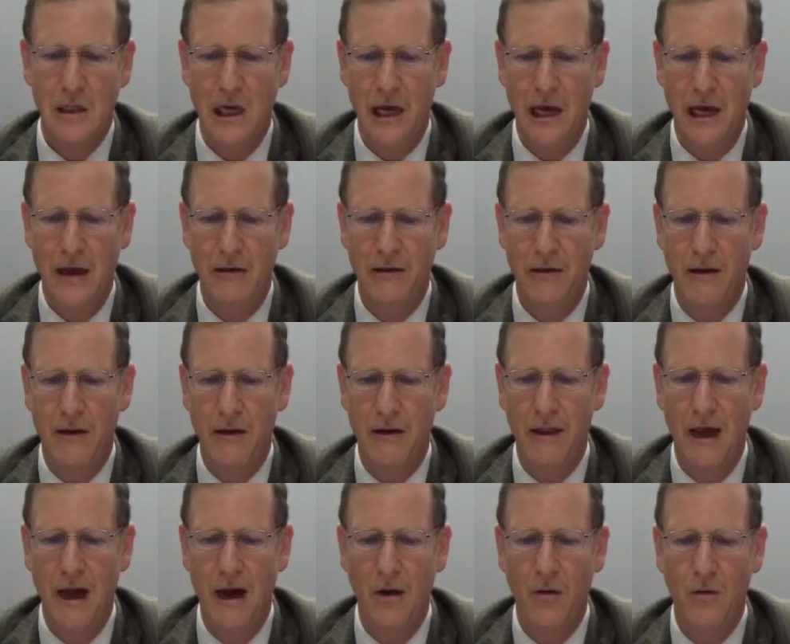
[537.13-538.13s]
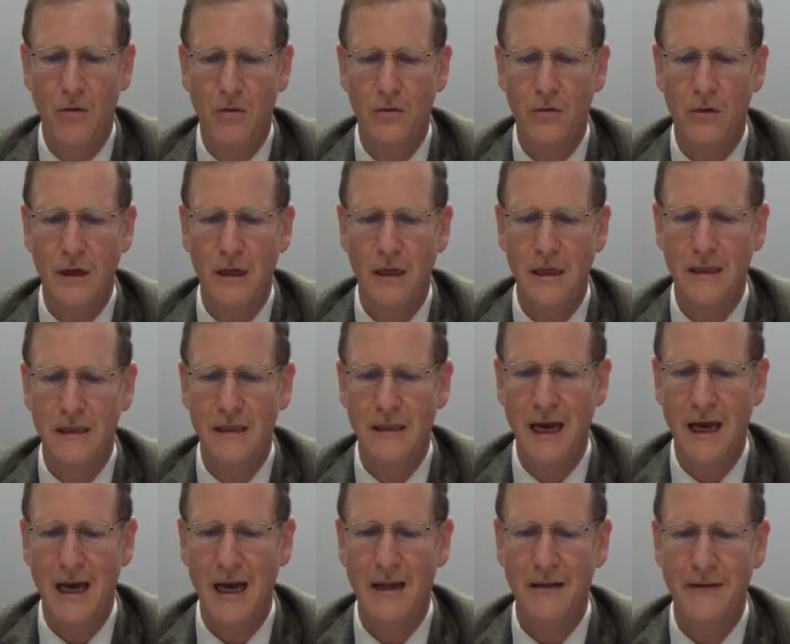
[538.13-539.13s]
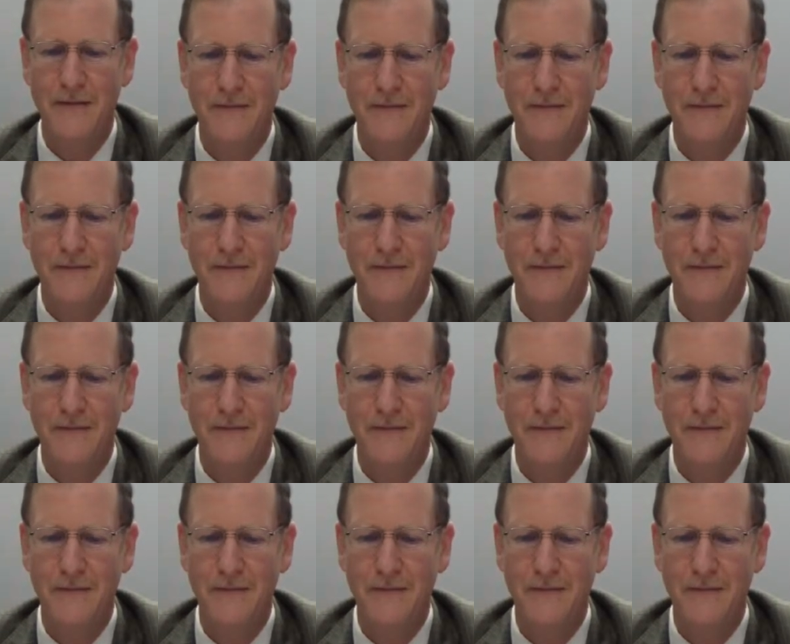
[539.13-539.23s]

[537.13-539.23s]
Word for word: And now he said